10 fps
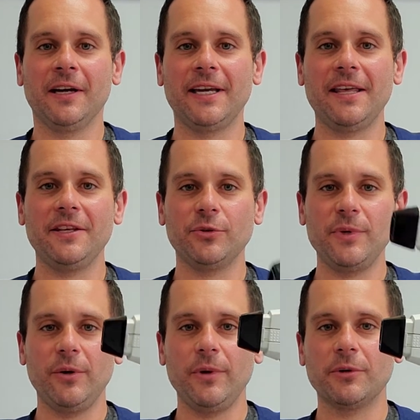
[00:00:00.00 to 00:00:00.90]
Again, this
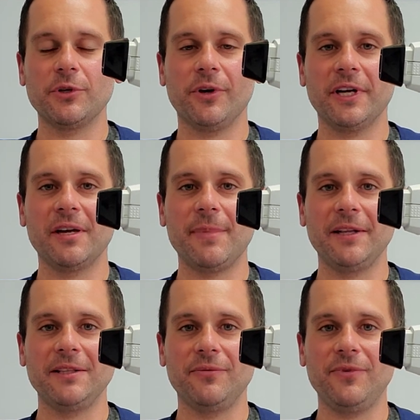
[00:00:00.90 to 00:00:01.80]
week we were talking
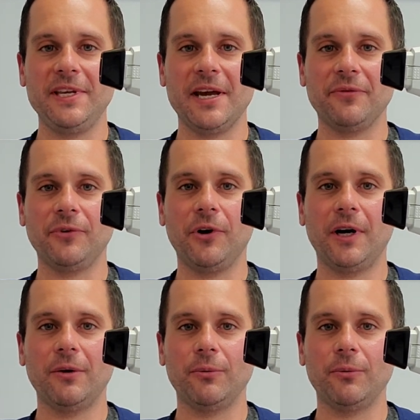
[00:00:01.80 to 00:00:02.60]
about the VFR,